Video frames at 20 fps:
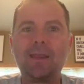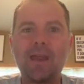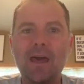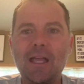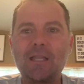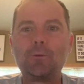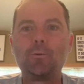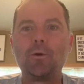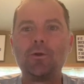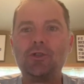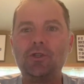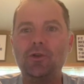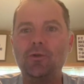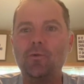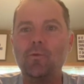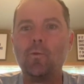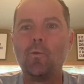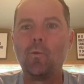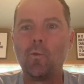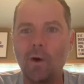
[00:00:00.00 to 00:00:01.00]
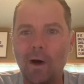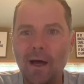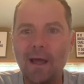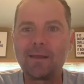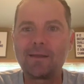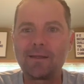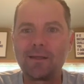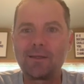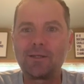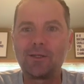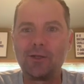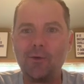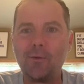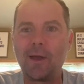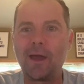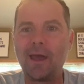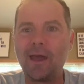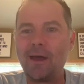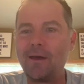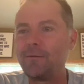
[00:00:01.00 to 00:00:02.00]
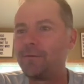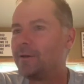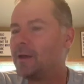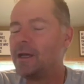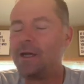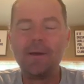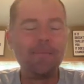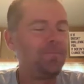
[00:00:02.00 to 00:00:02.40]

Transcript: That's what you want to have.